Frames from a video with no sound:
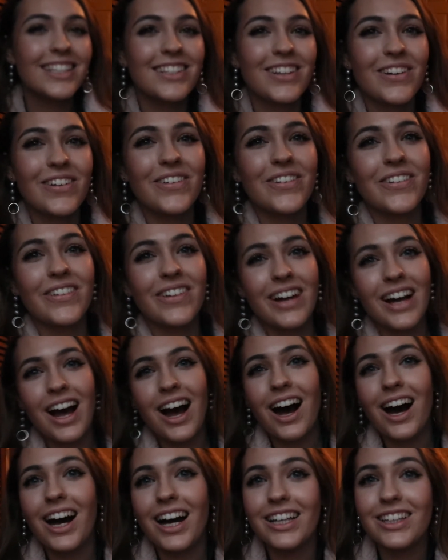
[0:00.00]
So
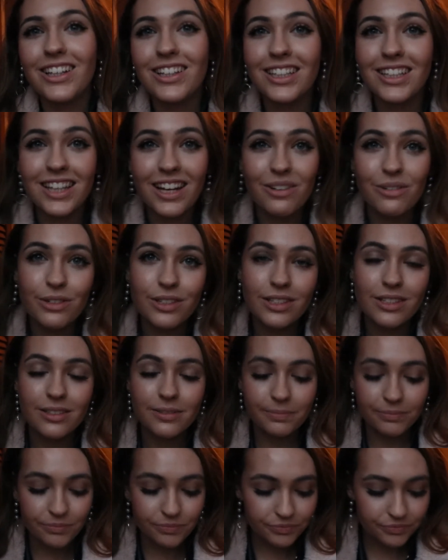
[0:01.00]
I thought that was
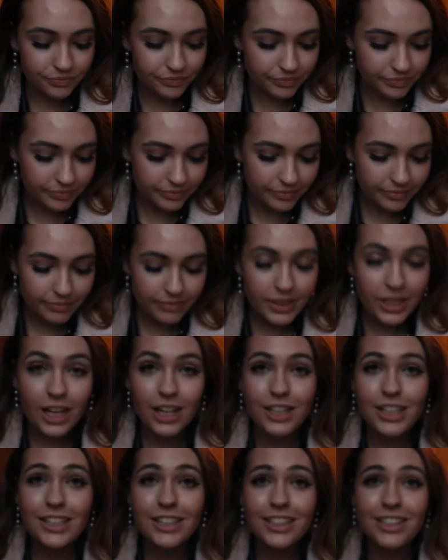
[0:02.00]

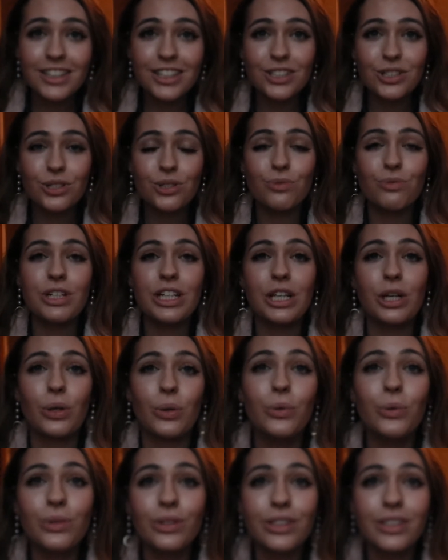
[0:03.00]
I think that they're just really
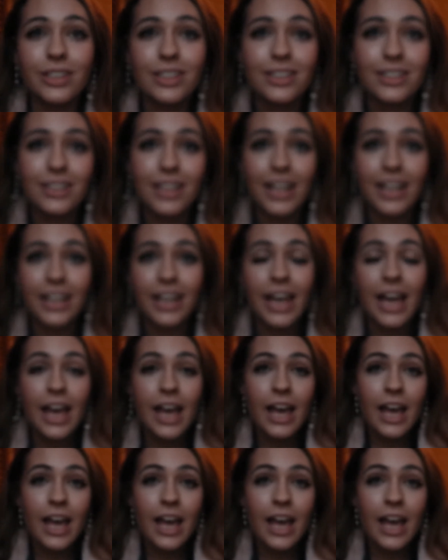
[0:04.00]
cool. Like,